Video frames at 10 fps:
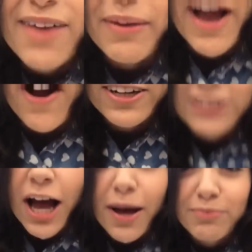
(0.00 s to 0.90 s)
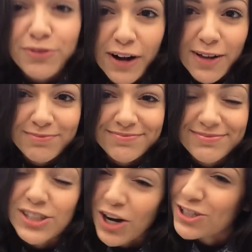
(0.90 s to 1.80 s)
and my heart top from
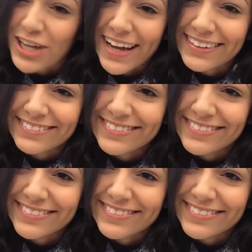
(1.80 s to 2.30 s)
Tarjay.